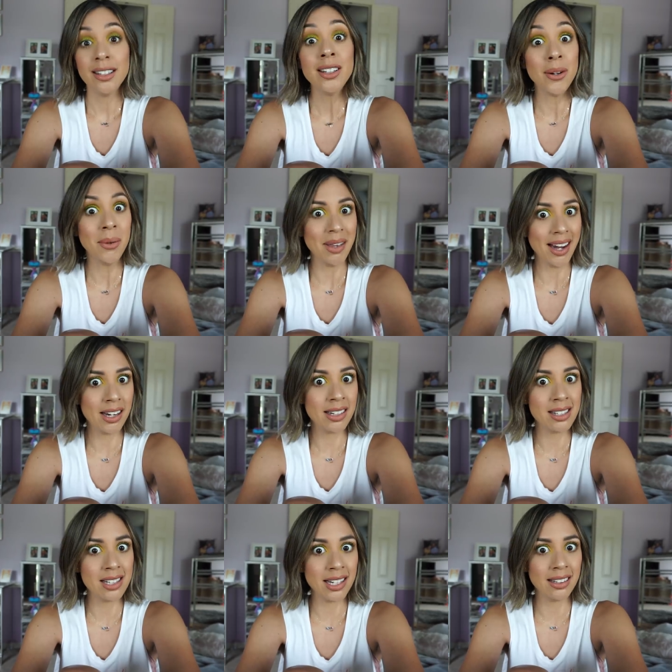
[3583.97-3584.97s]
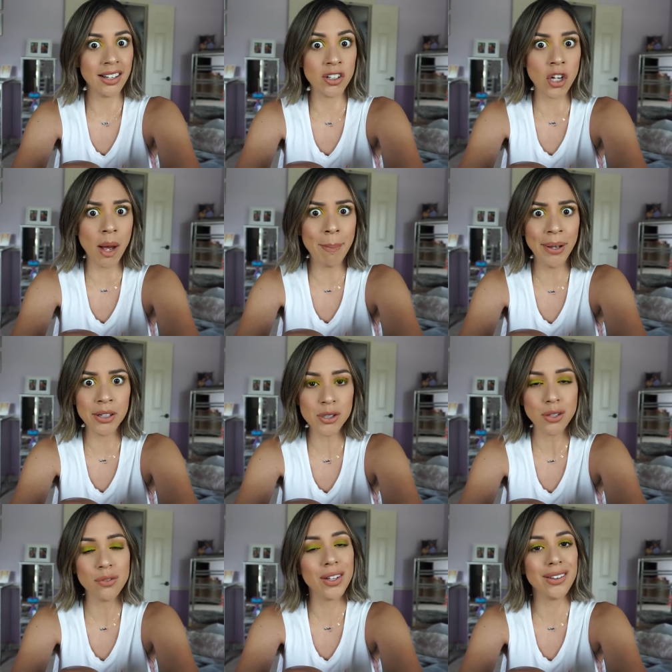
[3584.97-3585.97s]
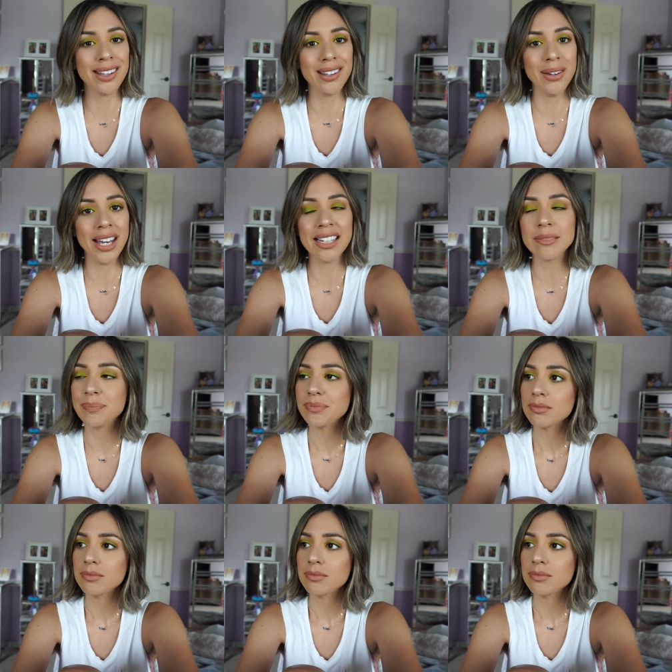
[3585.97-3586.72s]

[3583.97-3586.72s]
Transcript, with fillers: You know that instant like gut punch feeling you get?